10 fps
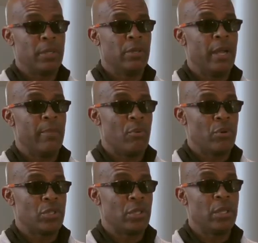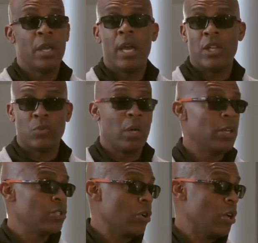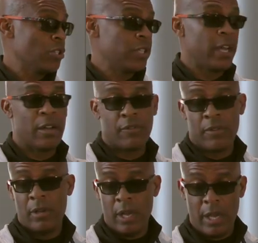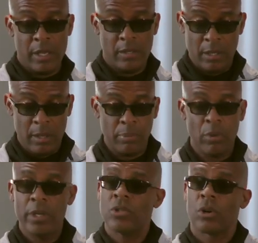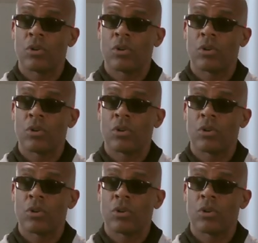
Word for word: here at Porsche, as well as all staff and employees are